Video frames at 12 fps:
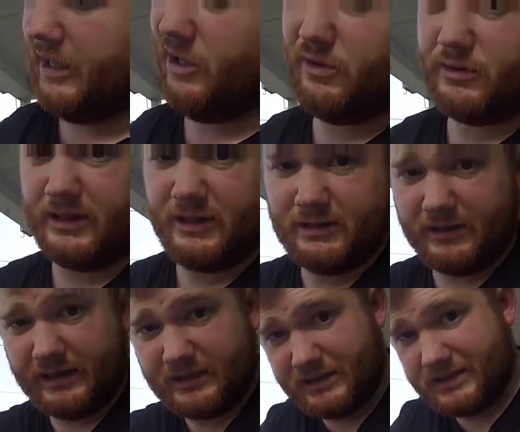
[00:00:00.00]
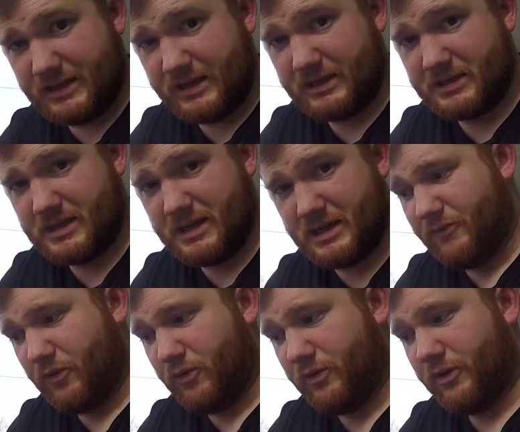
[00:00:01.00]
usually let this thing sit
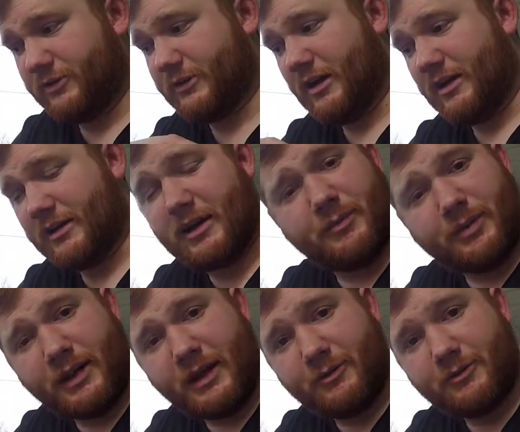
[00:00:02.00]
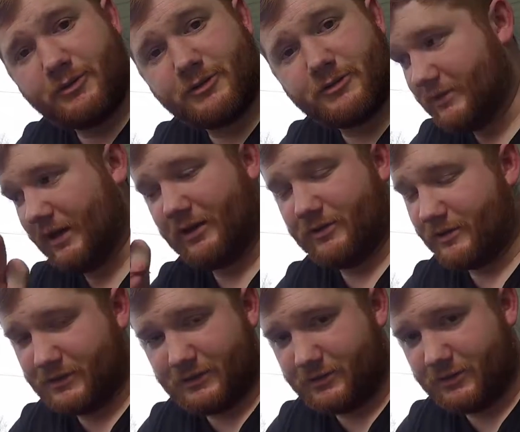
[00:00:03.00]
for a solid couple hours. I know that
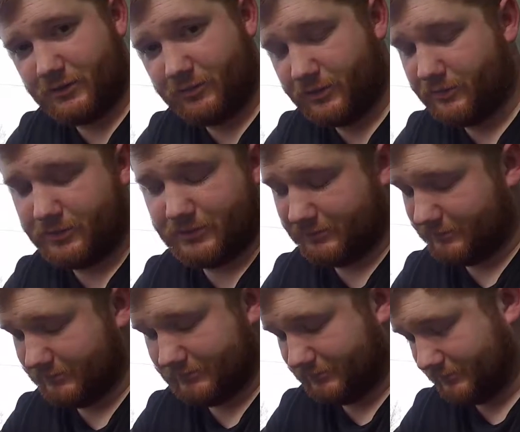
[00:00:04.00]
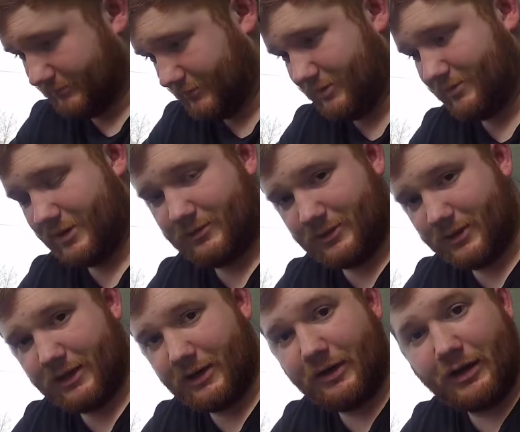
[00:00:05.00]
sounds stupid, but sometimes I
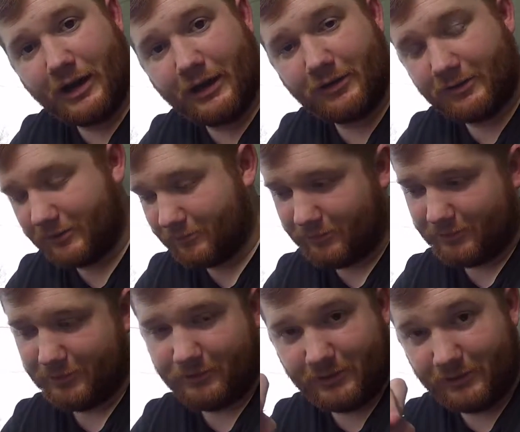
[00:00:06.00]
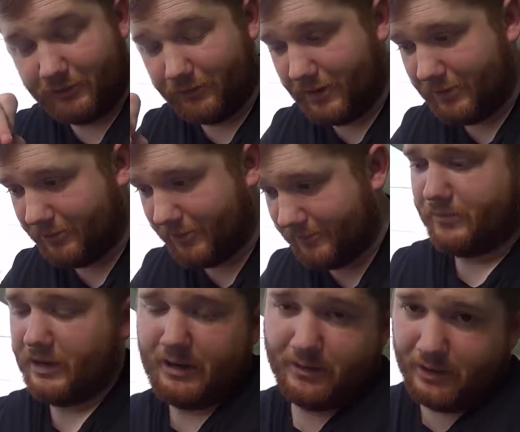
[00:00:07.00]
get all anal and want to do things the right way.
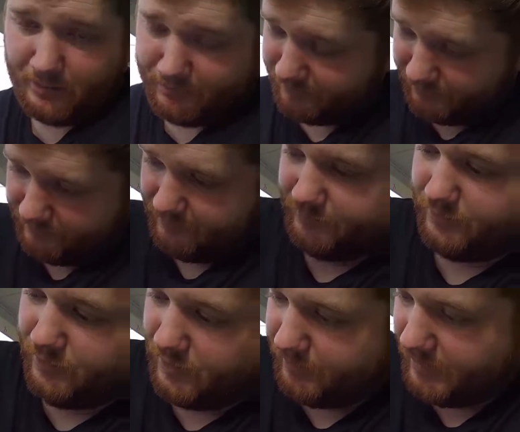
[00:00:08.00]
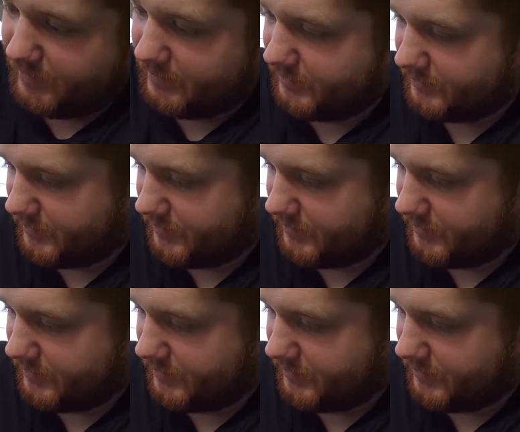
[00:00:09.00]
But I'm not even worried about it this